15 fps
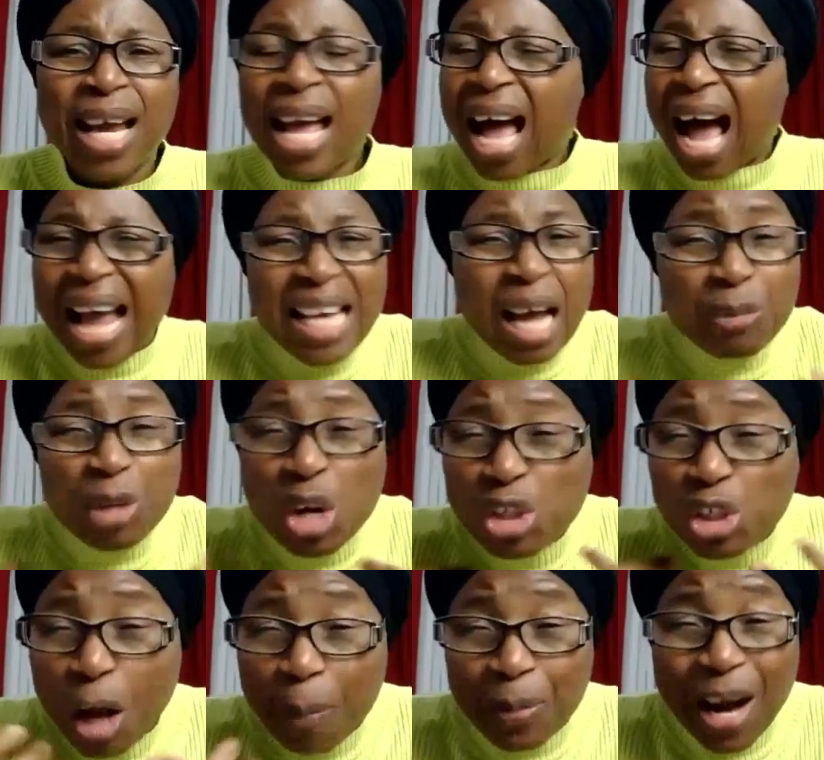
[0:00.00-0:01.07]
I am
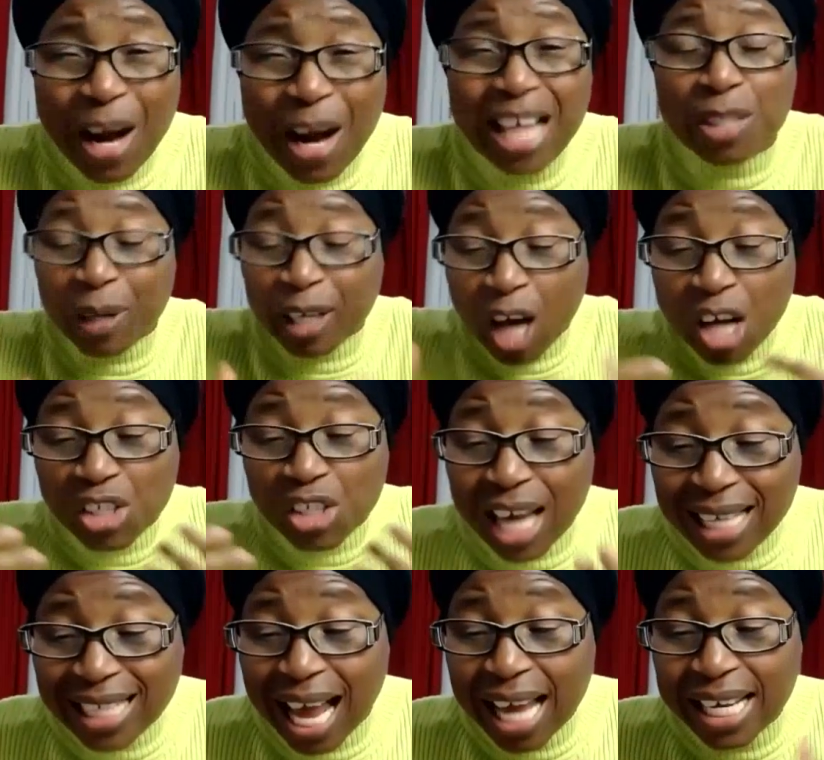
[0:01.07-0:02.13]
not surprised because
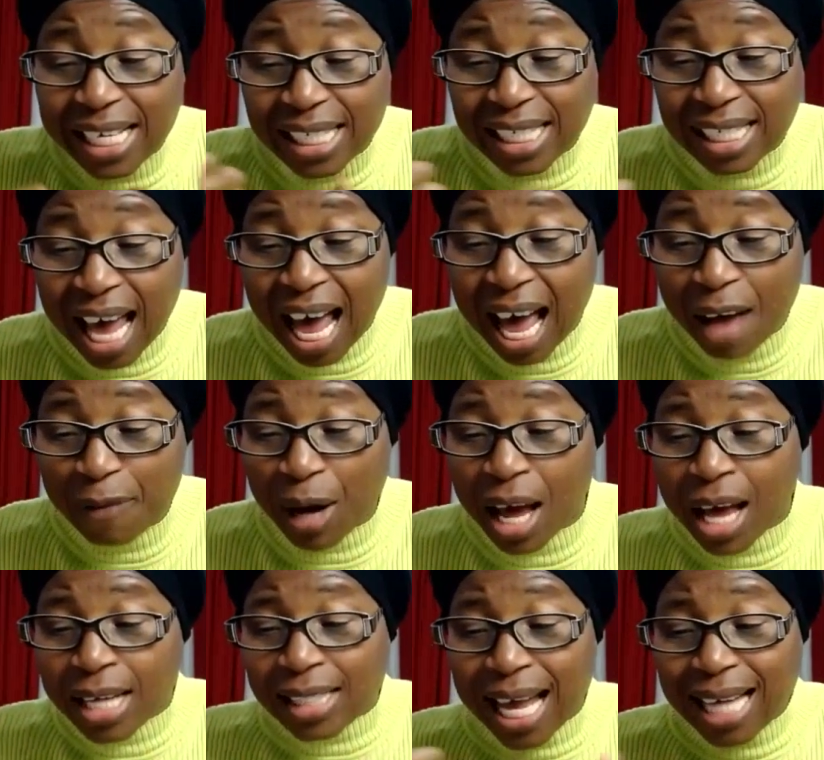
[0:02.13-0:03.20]
Satan himself,
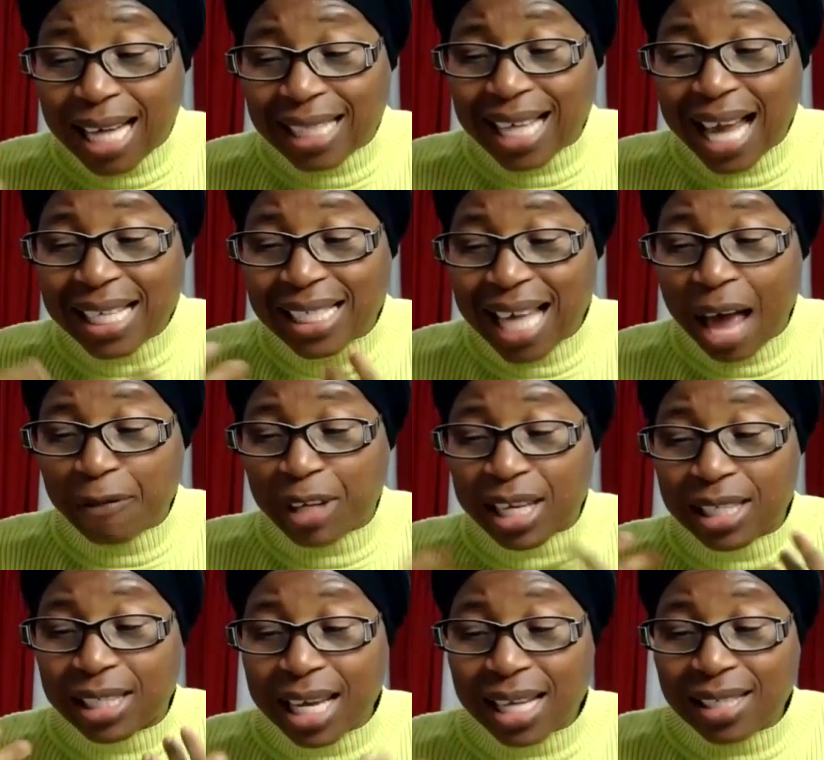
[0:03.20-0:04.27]
Satan
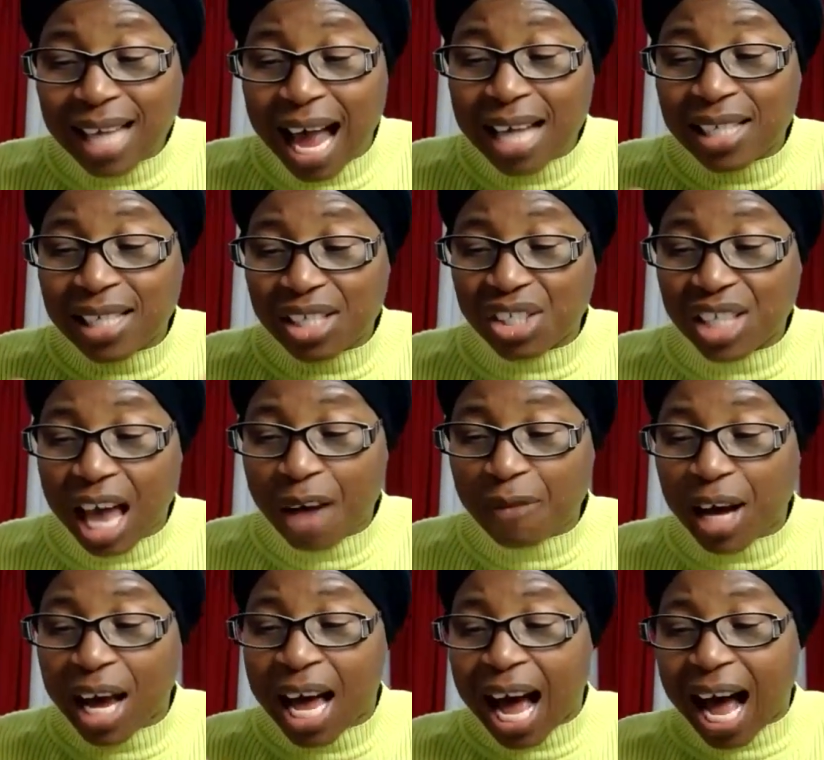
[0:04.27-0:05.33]
himself disguised
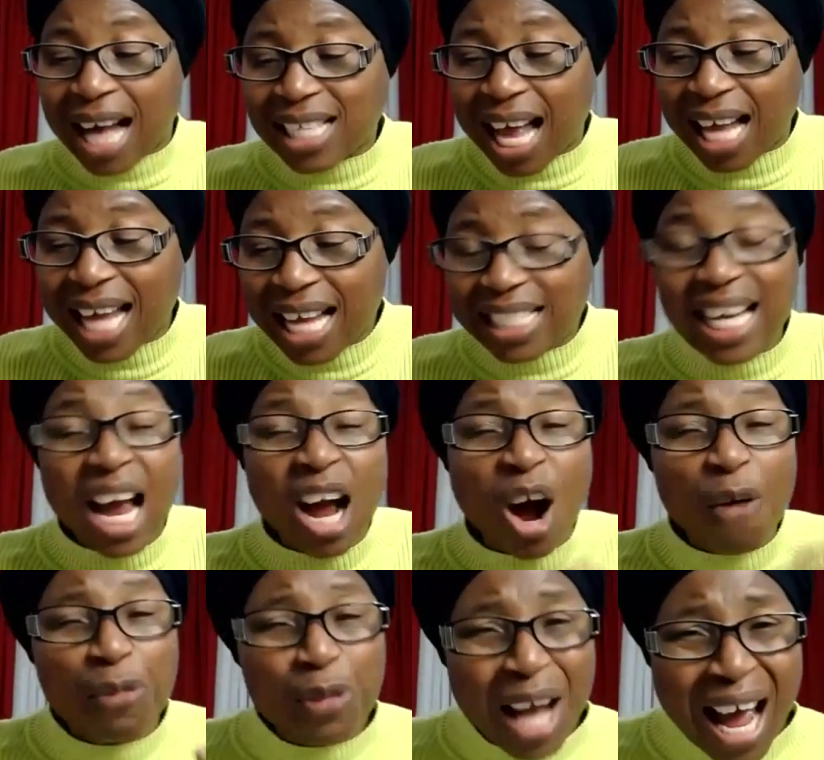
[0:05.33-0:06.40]
himself as an angel
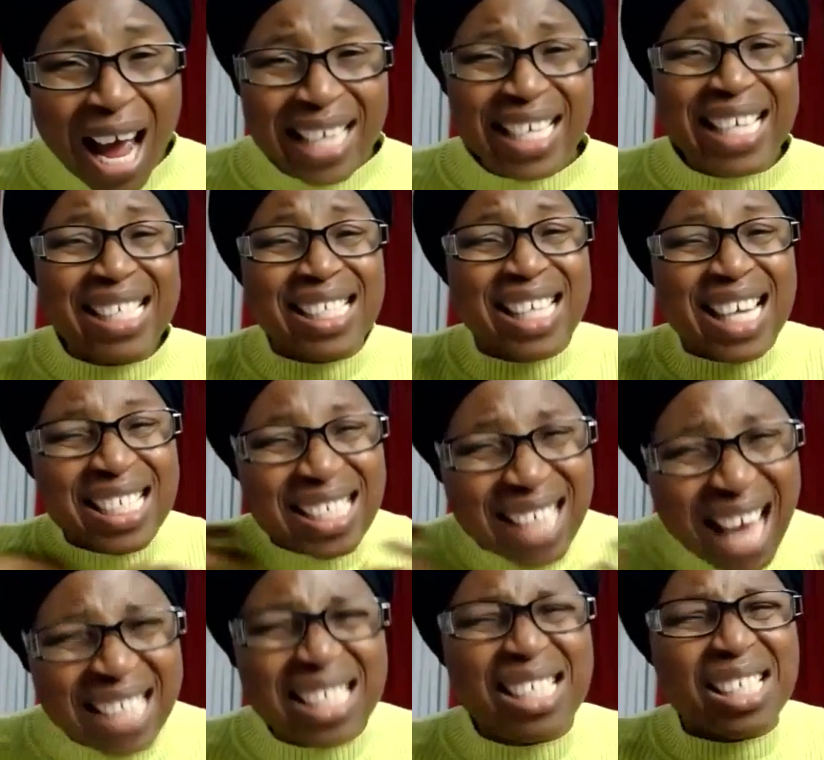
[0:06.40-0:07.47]
of light. He
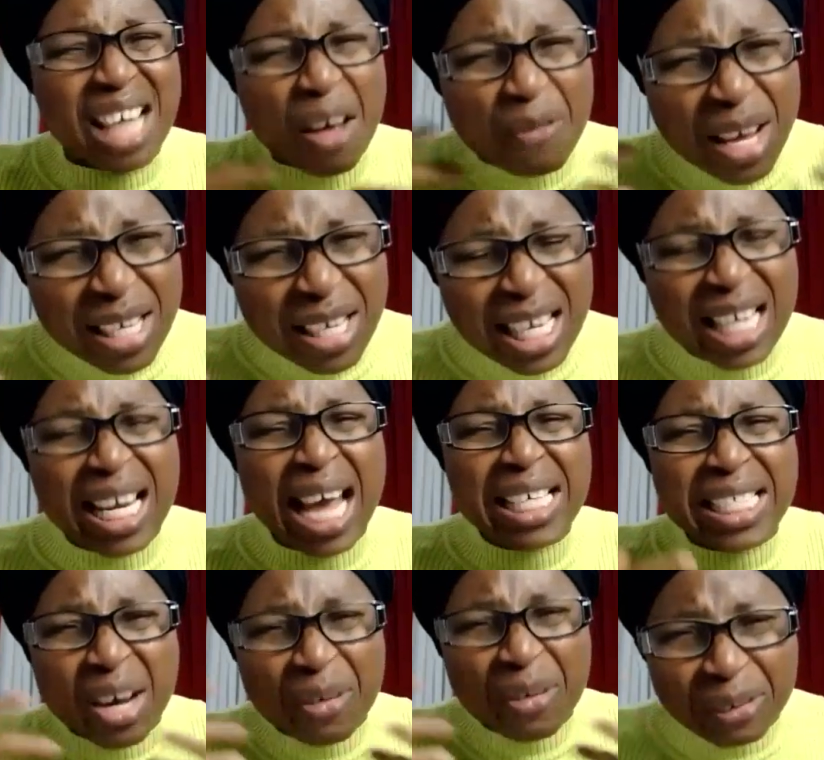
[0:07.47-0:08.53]
disguised himself as an
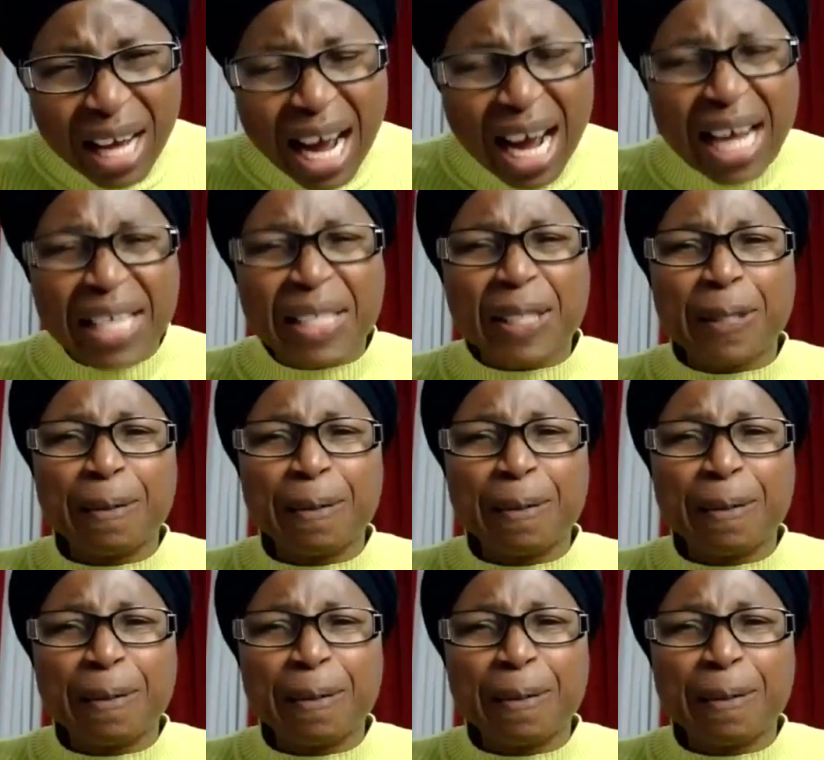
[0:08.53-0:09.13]
angel of light.